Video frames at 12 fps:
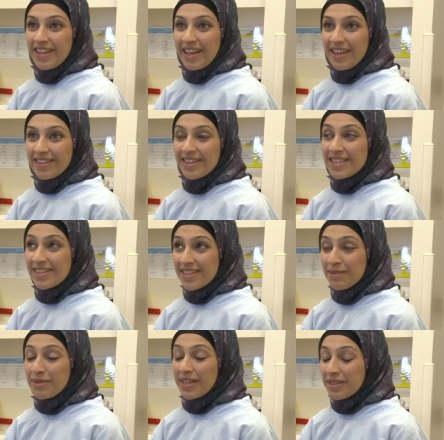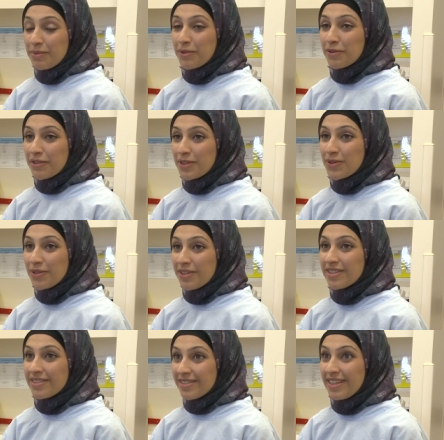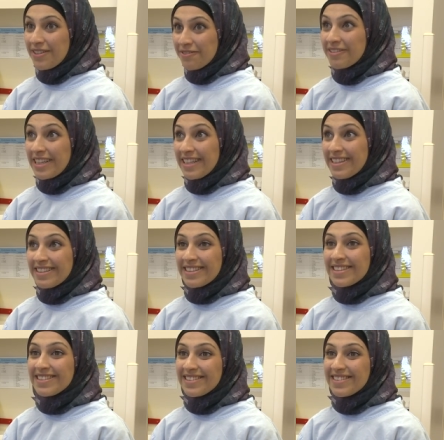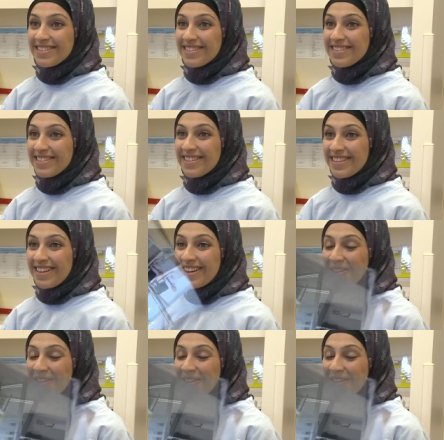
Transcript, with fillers: and this seemed like the perfect choice and it really is. Hi,